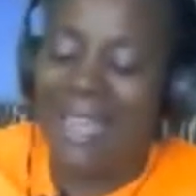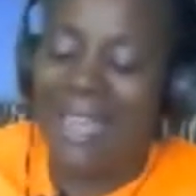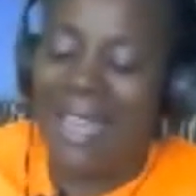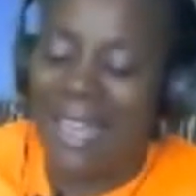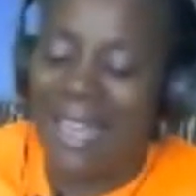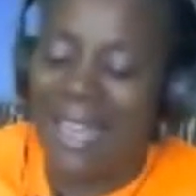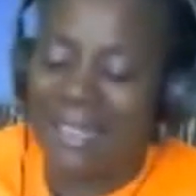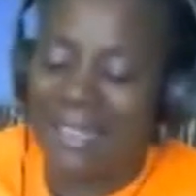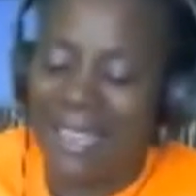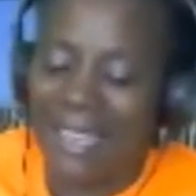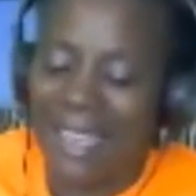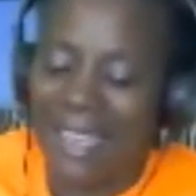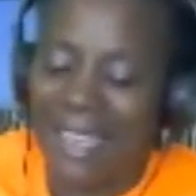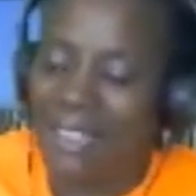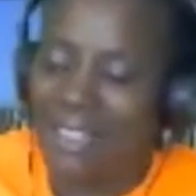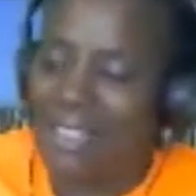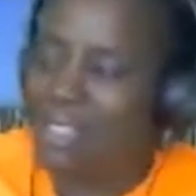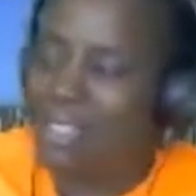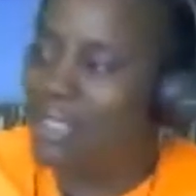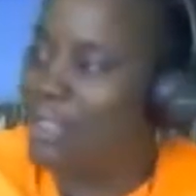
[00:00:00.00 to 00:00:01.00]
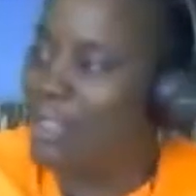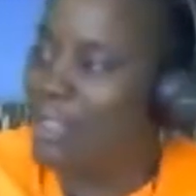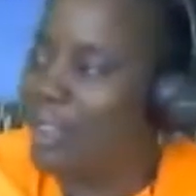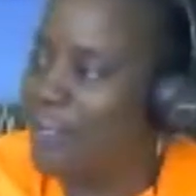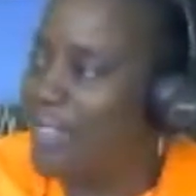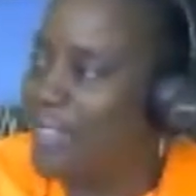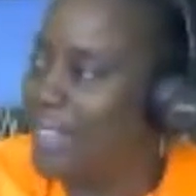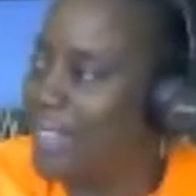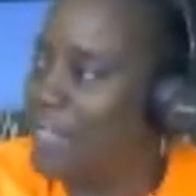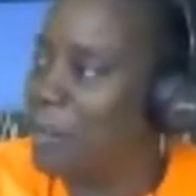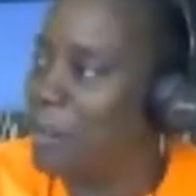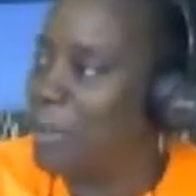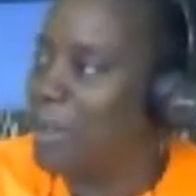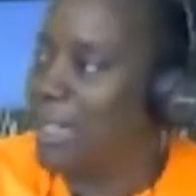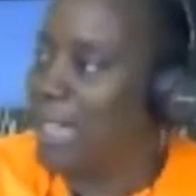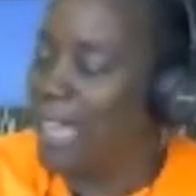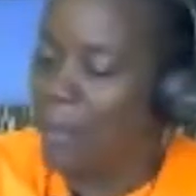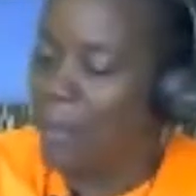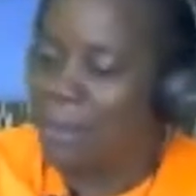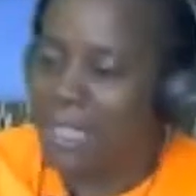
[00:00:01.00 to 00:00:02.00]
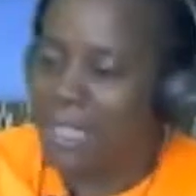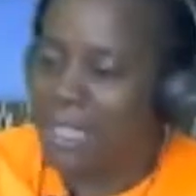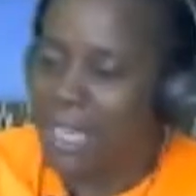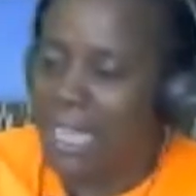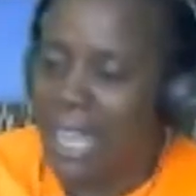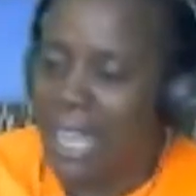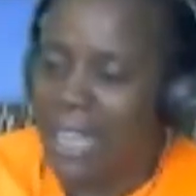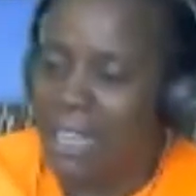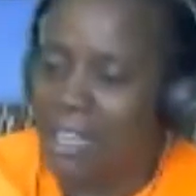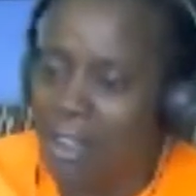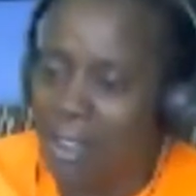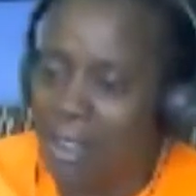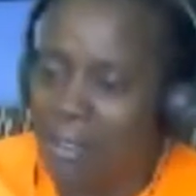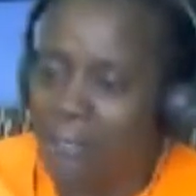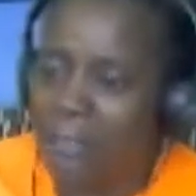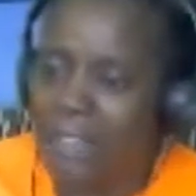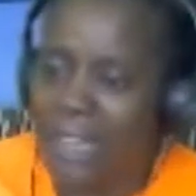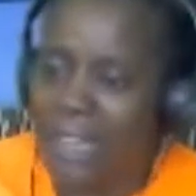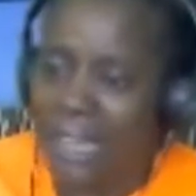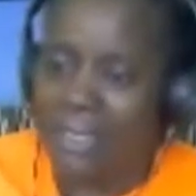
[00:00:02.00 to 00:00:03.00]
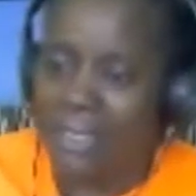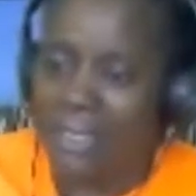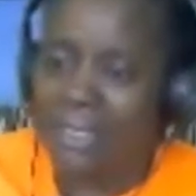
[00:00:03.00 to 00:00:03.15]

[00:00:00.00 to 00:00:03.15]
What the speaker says: And I just love that about camping. I love that